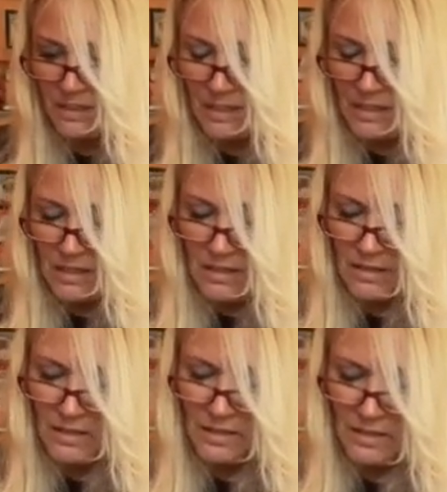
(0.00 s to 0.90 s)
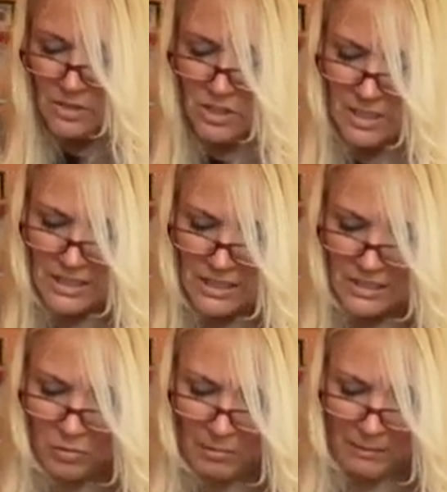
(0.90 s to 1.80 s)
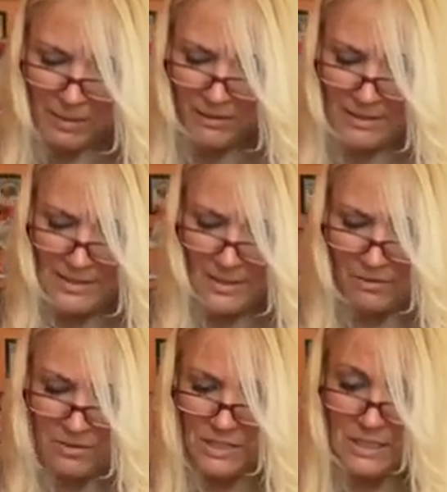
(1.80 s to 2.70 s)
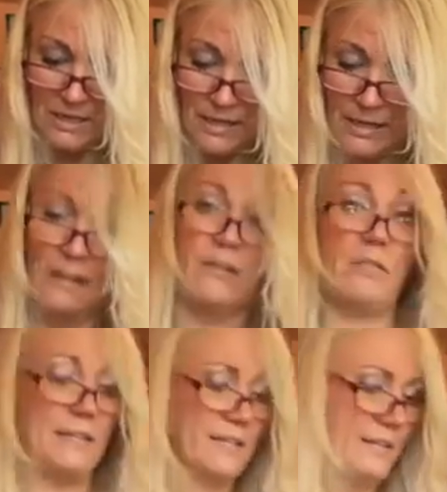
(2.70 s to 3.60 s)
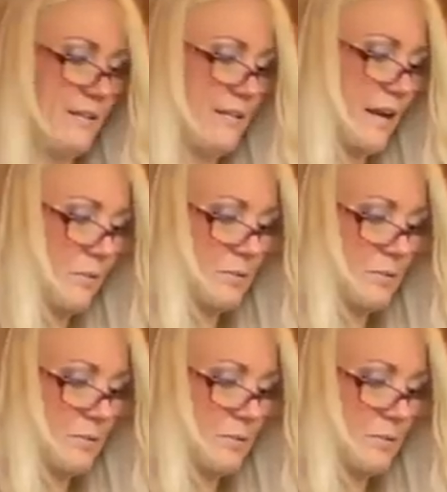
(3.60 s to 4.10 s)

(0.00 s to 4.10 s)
She told my parents at 13, and I didn't know this, that I was on